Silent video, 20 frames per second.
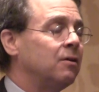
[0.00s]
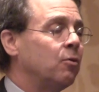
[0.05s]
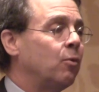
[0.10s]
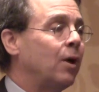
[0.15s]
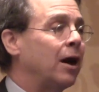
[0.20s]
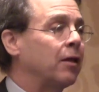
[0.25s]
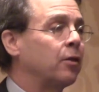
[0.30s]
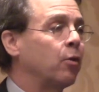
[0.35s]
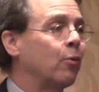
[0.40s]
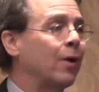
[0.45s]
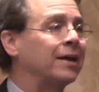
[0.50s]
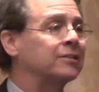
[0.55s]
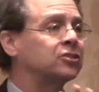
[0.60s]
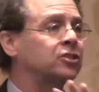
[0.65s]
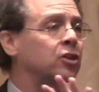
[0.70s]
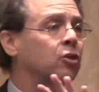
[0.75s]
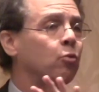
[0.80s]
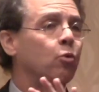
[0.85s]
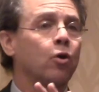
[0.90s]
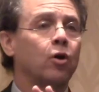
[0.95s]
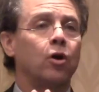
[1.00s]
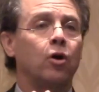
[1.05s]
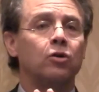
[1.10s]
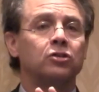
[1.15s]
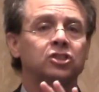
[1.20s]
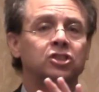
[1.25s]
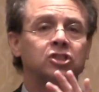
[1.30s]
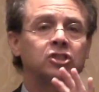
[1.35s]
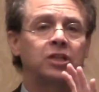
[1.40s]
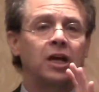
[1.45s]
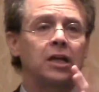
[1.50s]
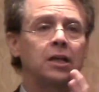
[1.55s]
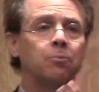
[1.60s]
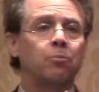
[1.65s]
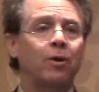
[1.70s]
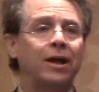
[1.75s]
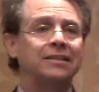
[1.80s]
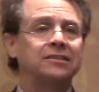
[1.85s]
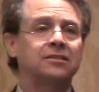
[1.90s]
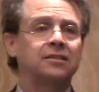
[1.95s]
while the rest of the world
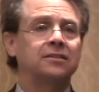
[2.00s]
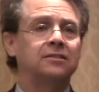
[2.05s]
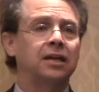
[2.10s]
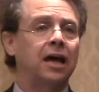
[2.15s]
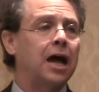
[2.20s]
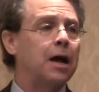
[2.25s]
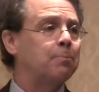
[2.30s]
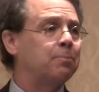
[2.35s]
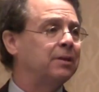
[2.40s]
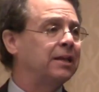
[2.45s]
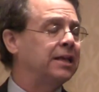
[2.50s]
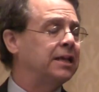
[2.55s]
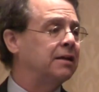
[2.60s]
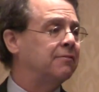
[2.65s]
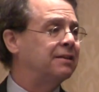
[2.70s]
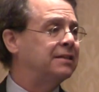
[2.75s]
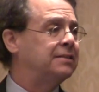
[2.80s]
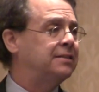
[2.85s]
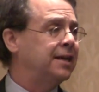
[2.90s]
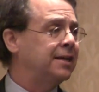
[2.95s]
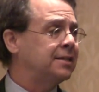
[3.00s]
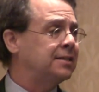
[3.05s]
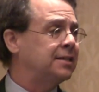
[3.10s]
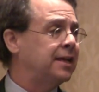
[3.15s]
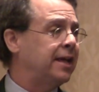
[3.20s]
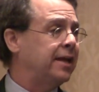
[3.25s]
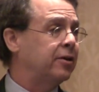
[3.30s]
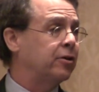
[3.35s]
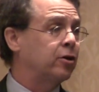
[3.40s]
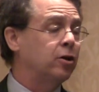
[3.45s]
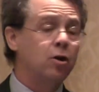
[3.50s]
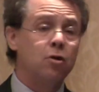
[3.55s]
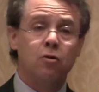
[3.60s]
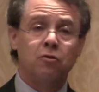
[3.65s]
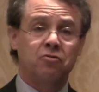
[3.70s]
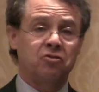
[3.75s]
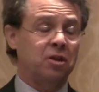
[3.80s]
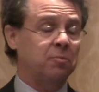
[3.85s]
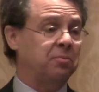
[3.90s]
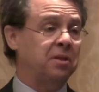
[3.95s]
celebrates the toppling of a dictator,
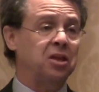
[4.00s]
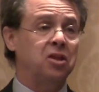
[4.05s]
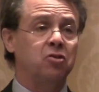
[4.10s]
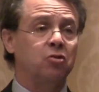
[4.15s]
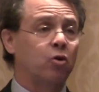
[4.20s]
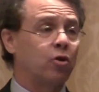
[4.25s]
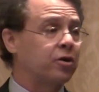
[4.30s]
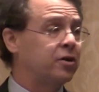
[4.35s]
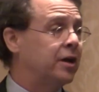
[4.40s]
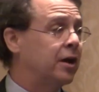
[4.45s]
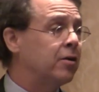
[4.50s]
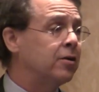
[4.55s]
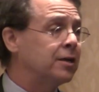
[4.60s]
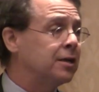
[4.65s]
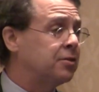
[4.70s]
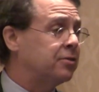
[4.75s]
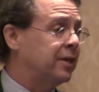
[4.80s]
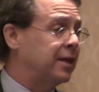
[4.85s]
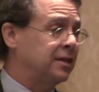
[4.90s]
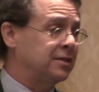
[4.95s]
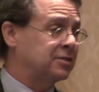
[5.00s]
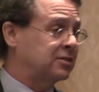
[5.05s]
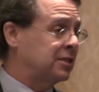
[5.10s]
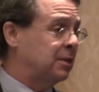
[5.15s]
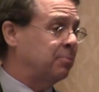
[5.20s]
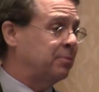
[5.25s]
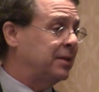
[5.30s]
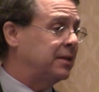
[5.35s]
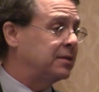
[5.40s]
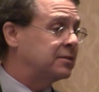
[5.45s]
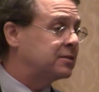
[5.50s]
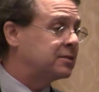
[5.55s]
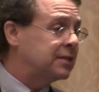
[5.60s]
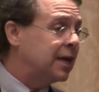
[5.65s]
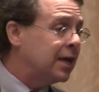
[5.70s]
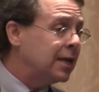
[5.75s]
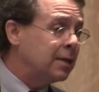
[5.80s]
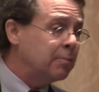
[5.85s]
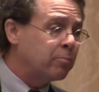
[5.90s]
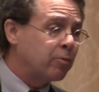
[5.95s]
something you'd ordinarily think is something to
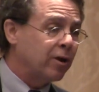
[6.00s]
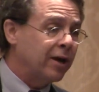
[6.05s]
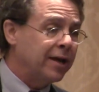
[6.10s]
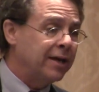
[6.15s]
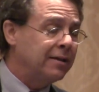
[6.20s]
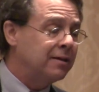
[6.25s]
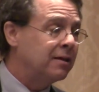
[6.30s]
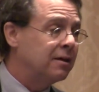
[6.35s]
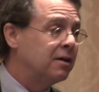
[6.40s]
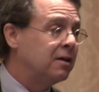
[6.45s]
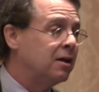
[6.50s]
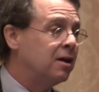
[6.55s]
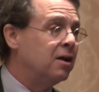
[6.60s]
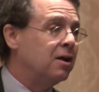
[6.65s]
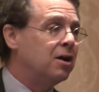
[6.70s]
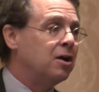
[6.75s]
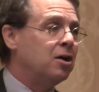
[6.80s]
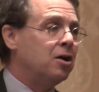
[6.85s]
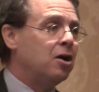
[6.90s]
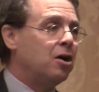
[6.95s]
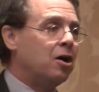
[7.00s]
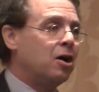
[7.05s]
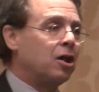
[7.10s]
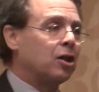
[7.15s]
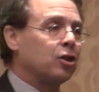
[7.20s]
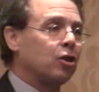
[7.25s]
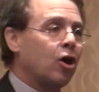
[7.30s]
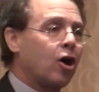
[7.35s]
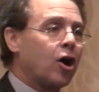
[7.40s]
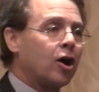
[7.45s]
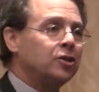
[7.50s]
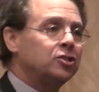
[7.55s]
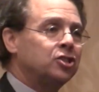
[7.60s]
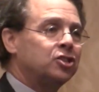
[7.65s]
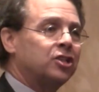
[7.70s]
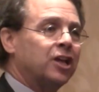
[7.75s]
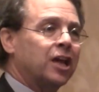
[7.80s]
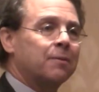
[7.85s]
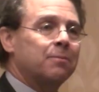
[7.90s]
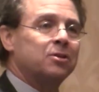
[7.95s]
celebrate, large
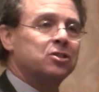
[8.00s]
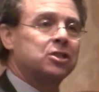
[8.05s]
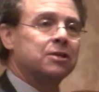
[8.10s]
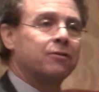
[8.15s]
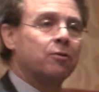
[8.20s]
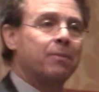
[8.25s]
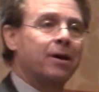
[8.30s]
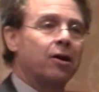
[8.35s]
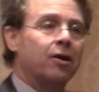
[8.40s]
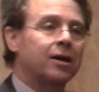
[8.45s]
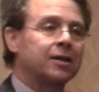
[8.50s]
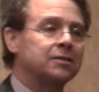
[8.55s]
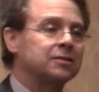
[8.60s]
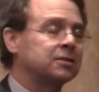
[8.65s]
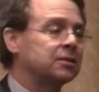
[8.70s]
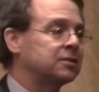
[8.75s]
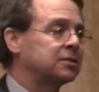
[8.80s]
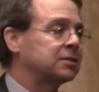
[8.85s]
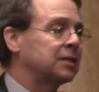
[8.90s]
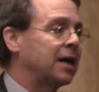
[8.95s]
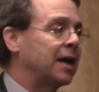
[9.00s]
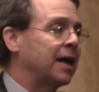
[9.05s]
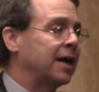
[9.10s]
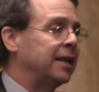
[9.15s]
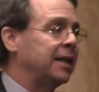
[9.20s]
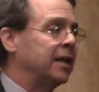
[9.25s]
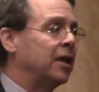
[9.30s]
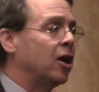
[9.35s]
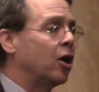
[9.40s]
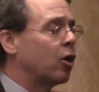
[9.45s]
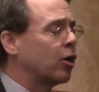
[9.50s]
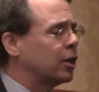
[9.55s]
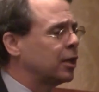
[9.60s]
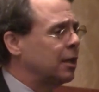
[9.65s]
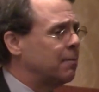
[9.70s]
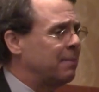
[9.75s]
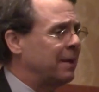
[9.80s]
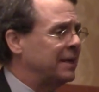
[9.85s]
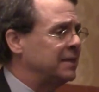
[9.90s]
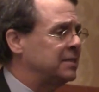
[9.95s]
segments of American society are
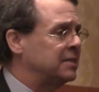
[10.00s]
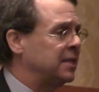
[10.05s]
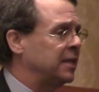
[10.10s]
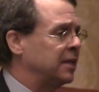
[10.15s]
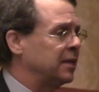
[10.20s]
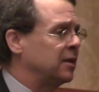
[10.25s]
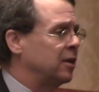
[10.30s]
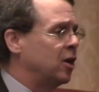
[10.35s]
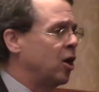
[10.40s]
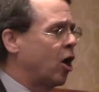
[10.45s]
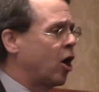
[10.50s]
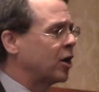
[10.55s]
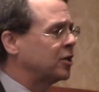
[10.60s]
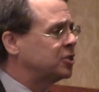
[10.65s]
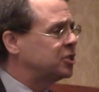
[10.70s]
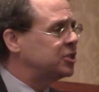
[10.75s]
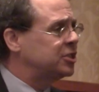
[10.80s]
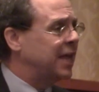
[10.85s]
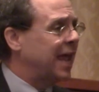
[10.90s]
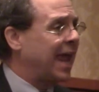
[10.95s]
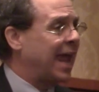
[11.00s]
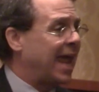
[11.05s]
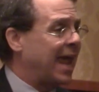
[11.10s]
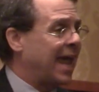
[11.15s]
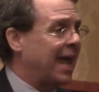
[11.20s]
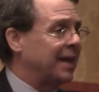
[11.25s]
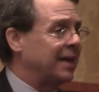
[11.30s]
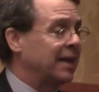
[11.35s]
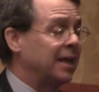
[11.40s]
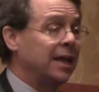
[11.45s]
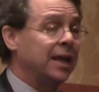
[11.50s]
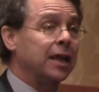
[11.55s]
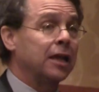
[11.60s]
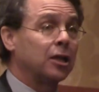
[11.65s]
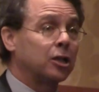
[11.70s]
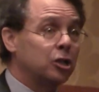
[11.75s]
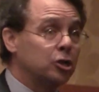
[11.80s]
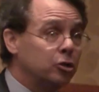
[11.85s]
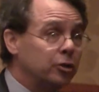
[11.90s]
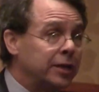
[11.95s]
lamenting, are sad,
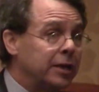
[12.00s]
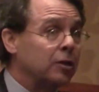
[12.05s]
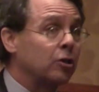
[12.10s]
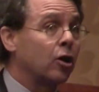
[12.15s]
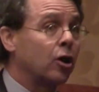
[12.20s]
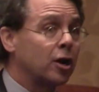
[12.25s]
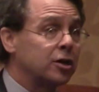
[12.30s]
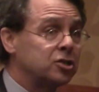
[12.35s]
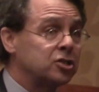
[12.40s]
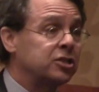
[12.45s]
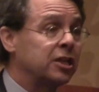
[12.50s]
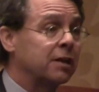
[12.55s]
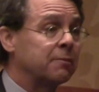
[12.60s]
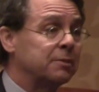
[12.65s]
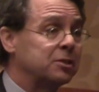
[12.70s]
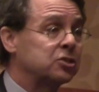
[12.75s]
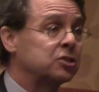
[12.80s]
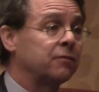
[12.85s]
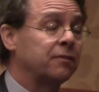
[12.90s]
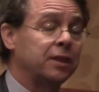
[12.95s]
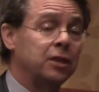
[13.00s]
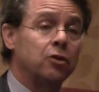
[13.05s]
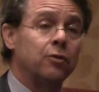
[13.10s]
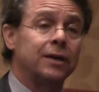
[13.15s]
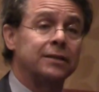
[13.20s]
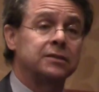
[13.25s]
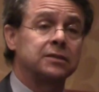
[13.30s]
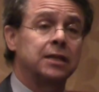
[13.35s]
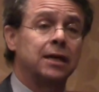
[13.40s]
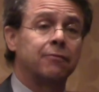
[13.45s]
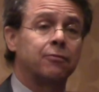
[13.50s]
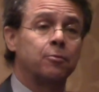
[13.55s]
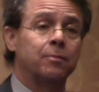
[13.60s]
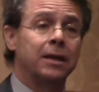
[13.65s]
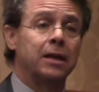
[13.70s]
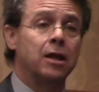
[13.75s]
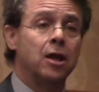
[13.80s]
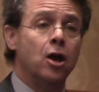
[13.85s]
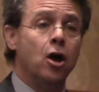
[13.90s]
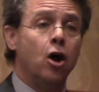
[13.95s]
including large segments of the U.S.
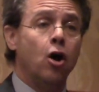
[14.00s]
government,